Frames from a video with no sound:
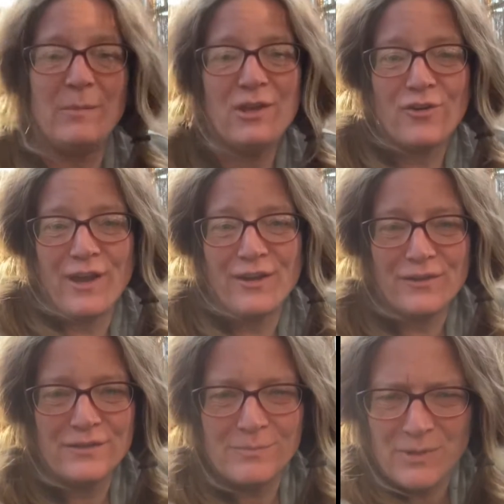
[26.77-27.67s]
cradle
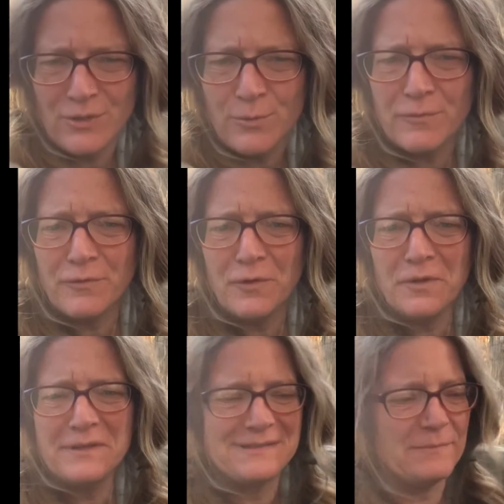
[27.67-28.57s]
is
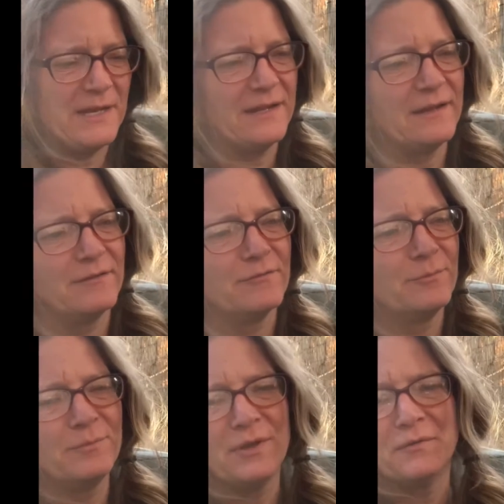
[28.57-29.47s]
beautiful. It's made out of
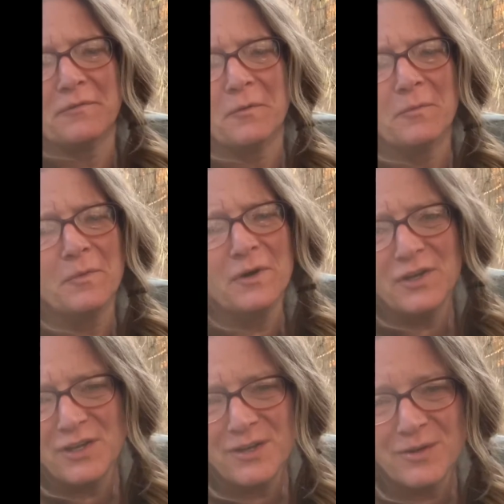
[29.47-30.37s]
beautiful
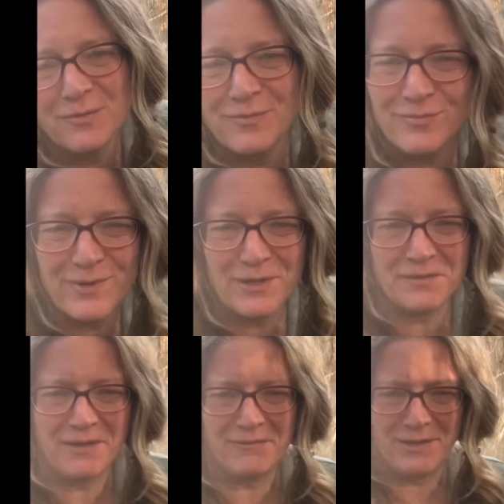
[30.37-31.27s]
wood. We don't have any